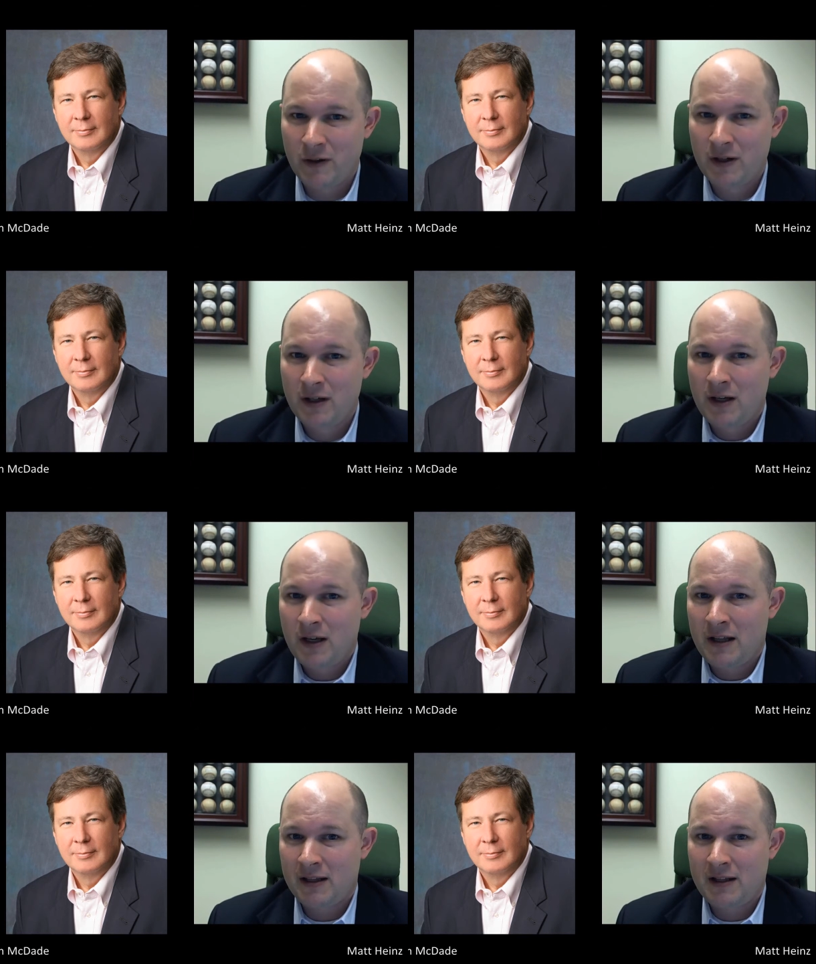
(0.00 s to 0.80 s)

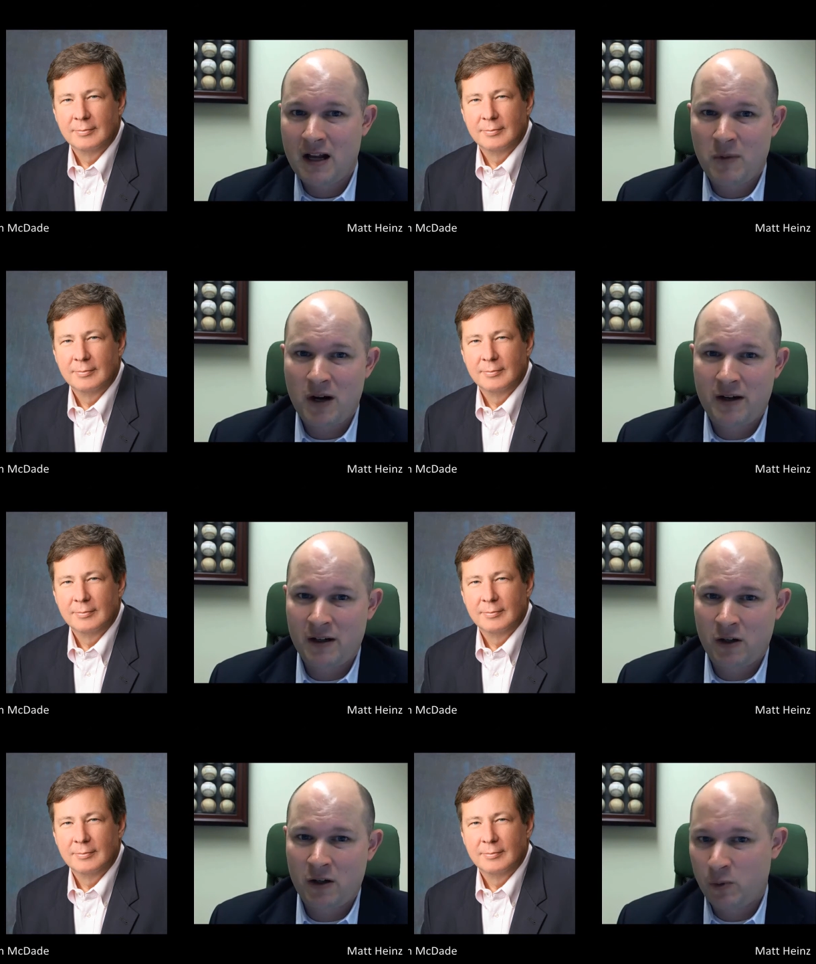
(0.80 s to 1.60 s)
Speaker 1: I think a lot of
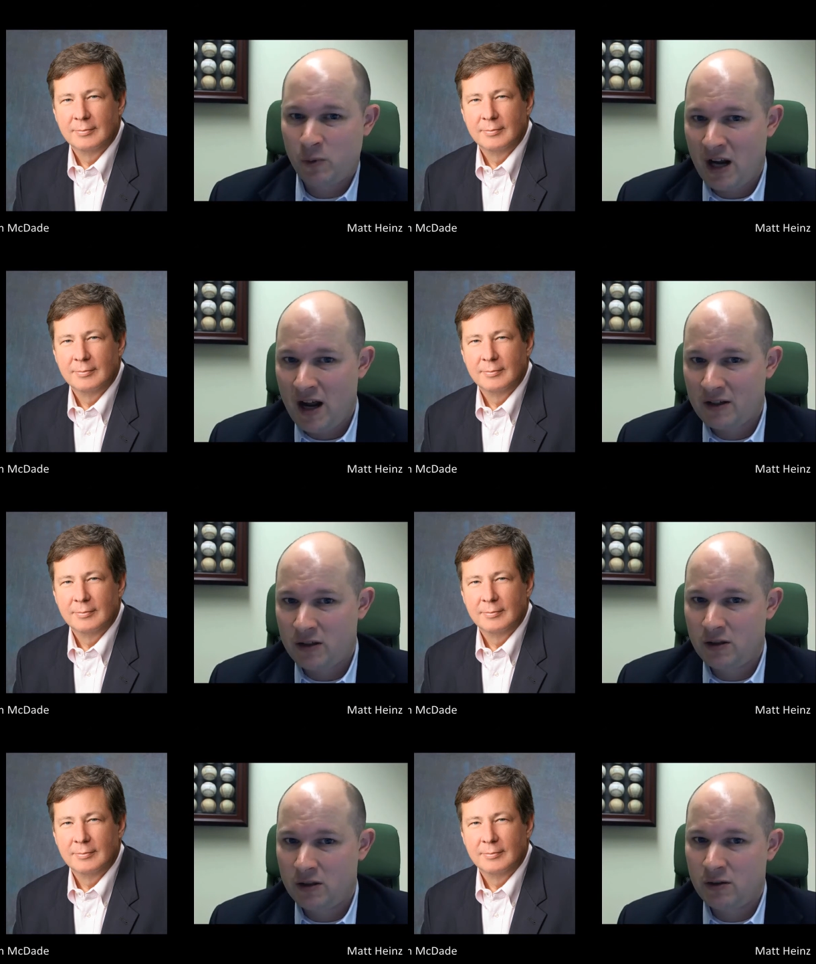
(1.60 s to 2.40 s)
marketing groups we talk
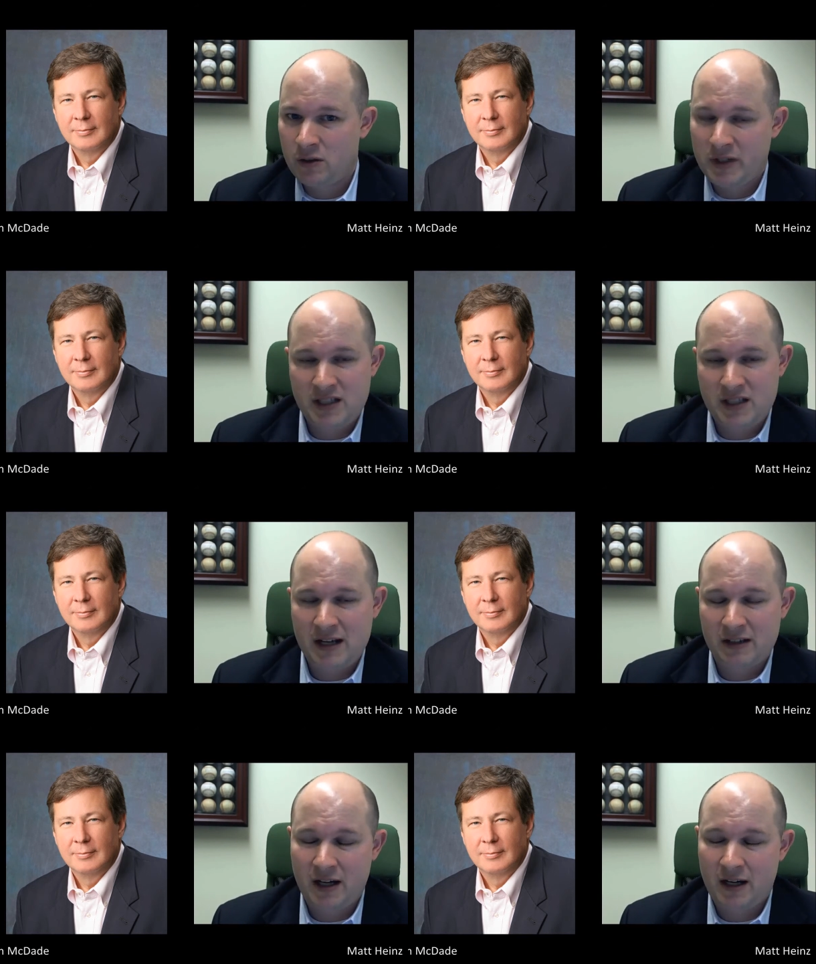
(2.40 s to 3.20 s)
to and that we see
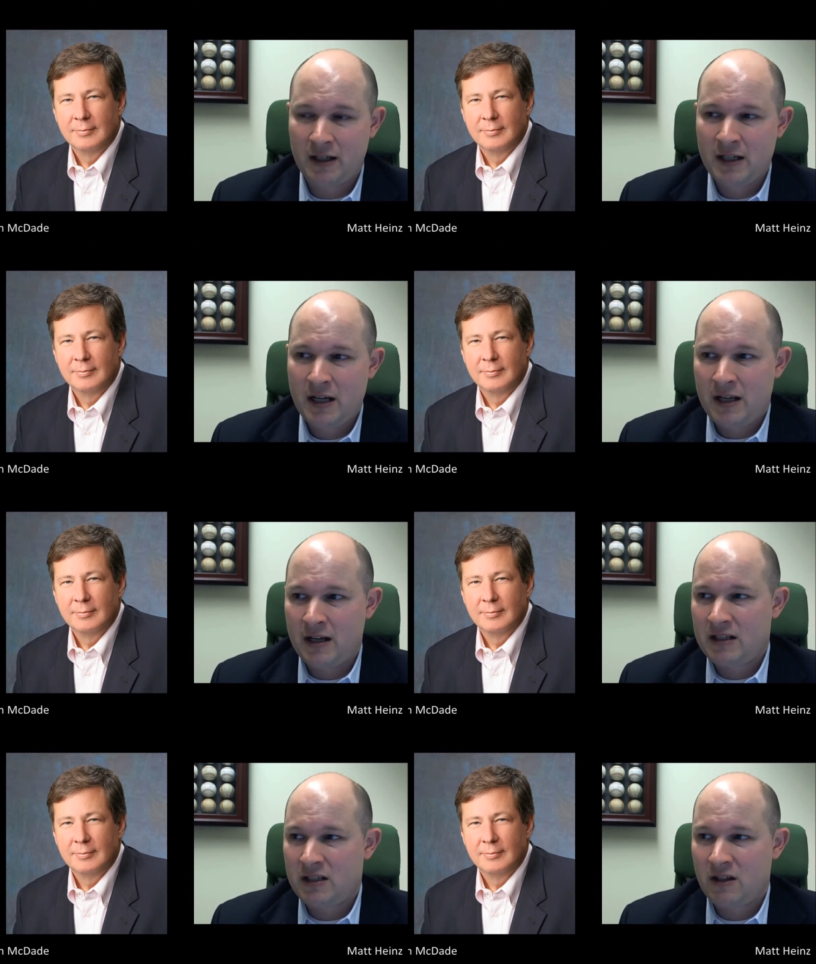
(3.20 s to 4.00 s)
out there, you
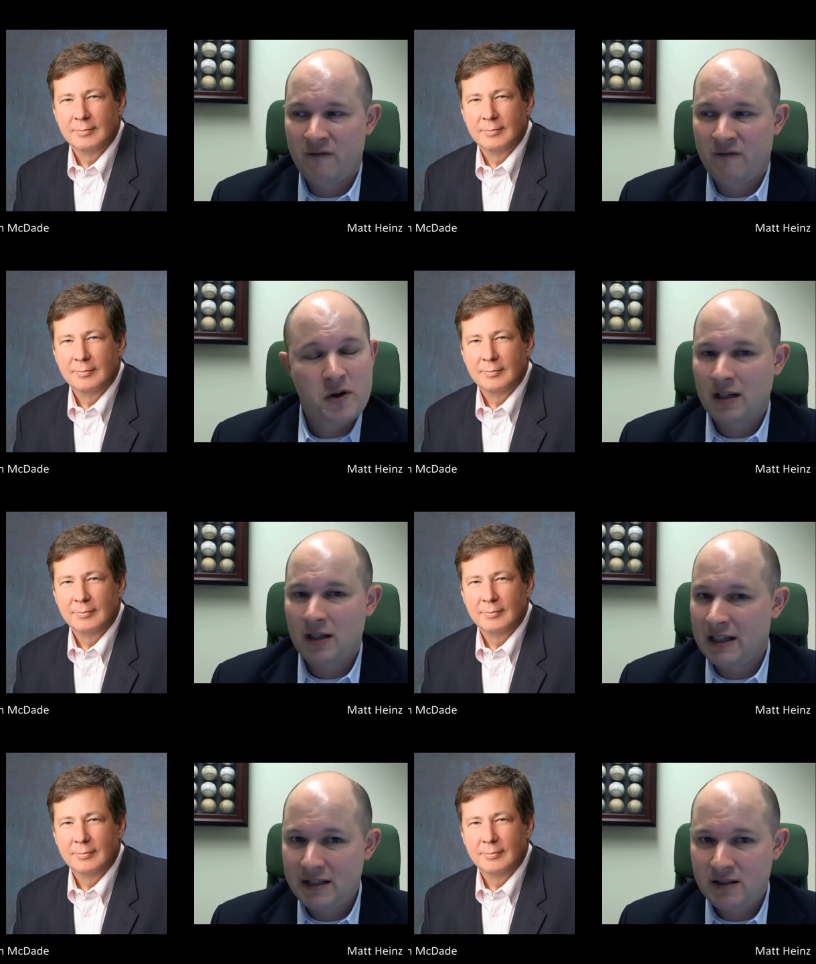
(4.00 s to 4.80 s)
know, they still focus
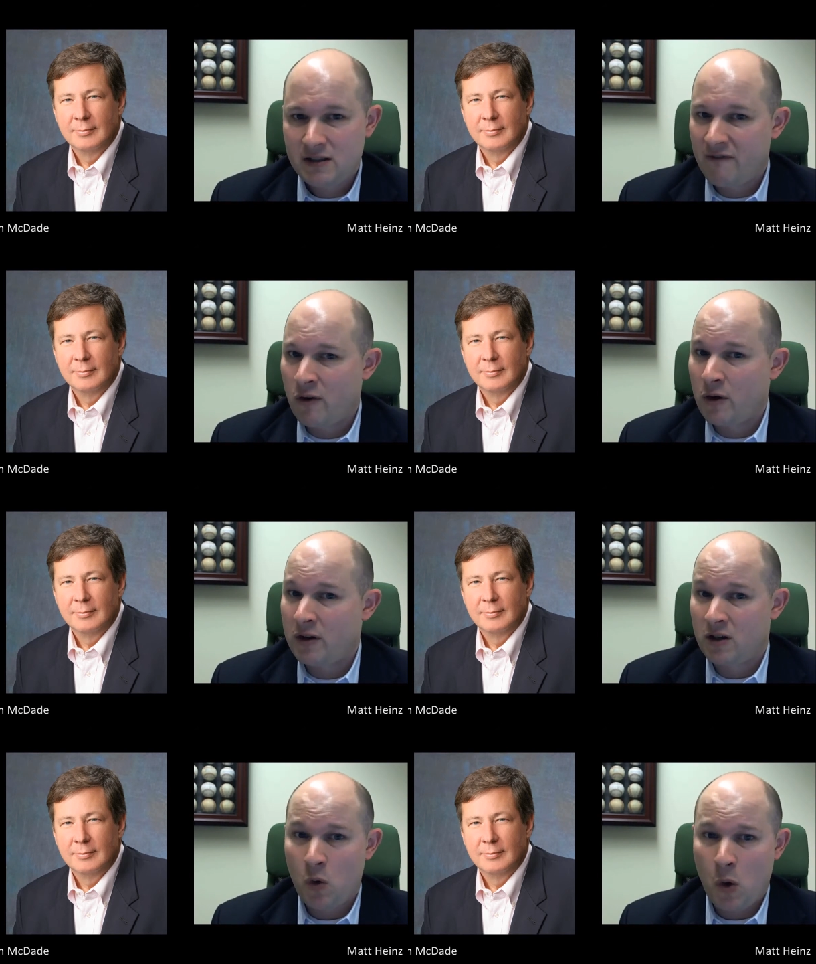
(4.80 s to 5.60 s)
on leads, they
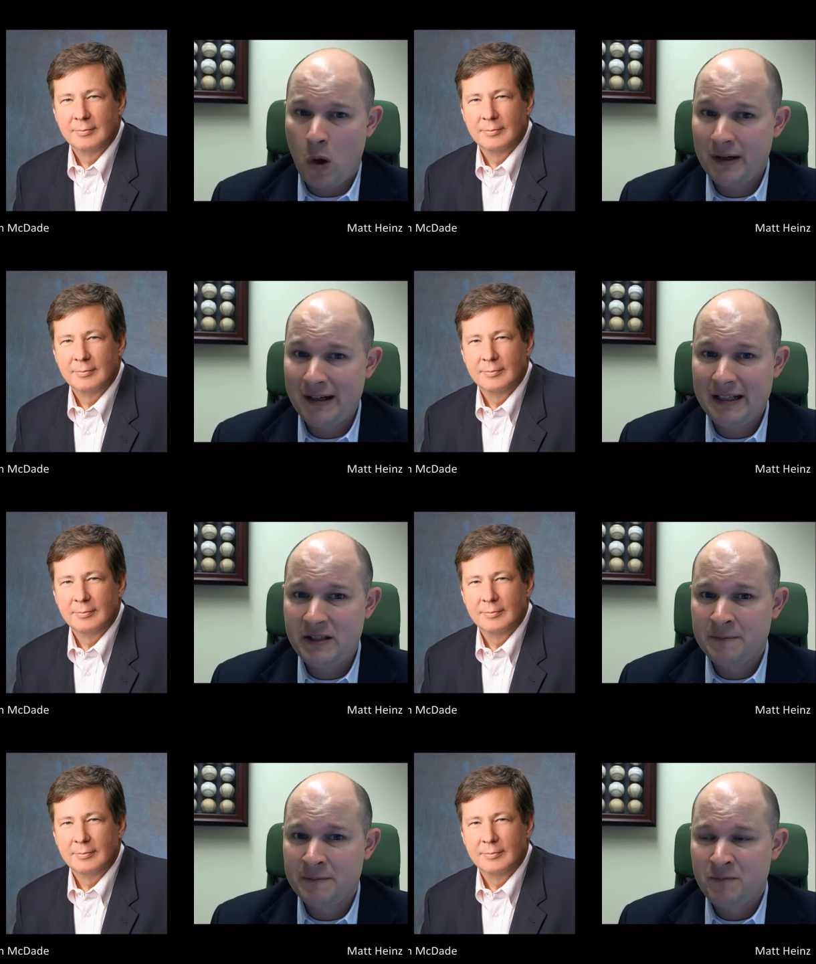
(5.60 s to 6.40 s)
focus on quality
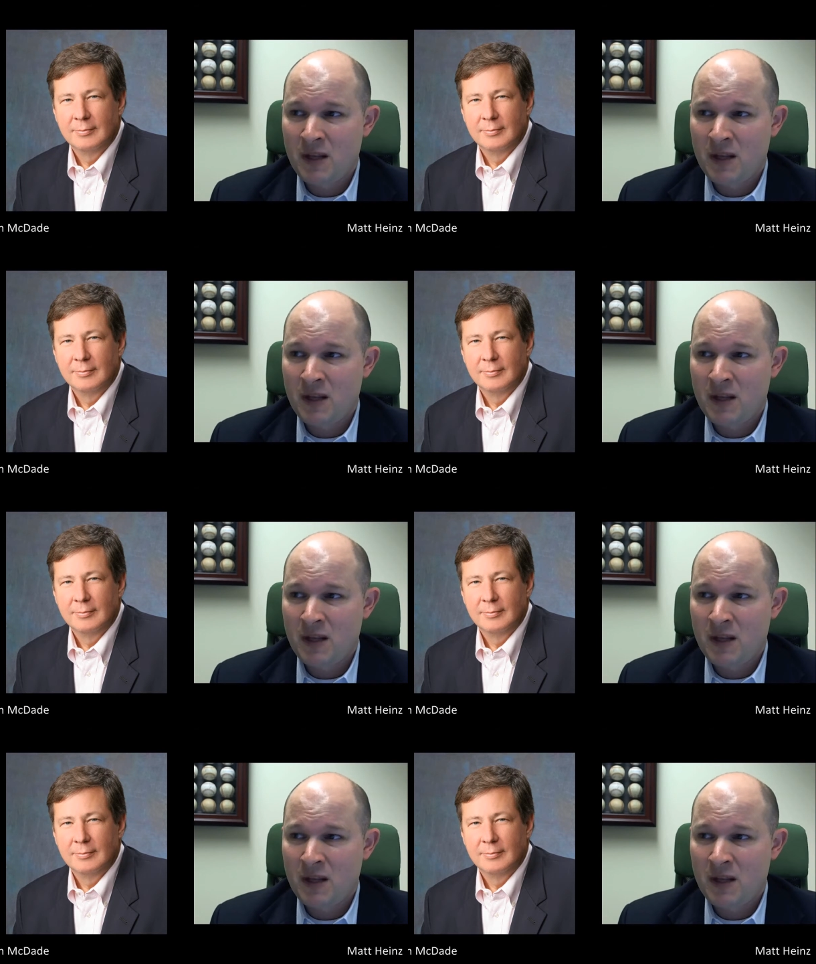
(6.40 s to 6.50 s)
leads,